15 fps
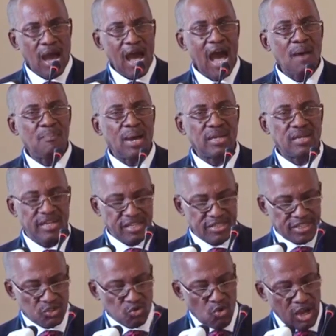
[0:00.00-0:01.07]
Our
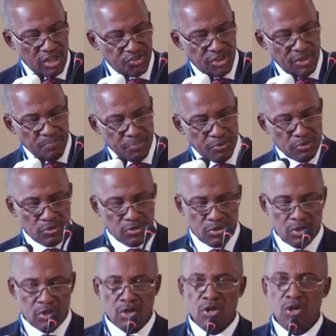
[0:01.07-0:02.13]
mandate is quite simple:
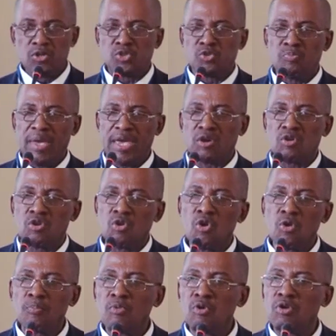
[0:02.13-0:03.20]
to make
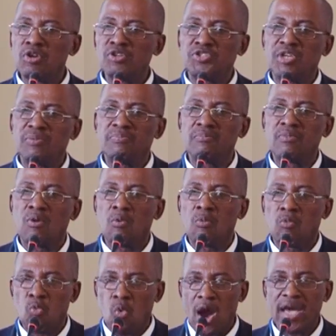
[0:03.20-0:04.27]
home ownership
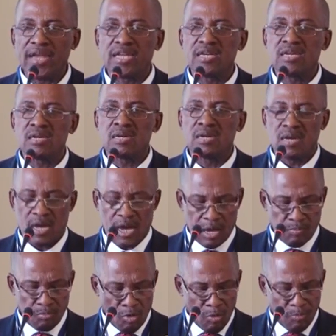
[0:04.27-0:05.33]
wider
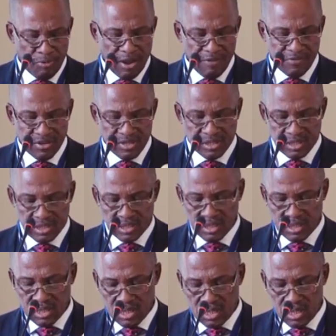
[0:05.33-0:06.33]
and more prevalent.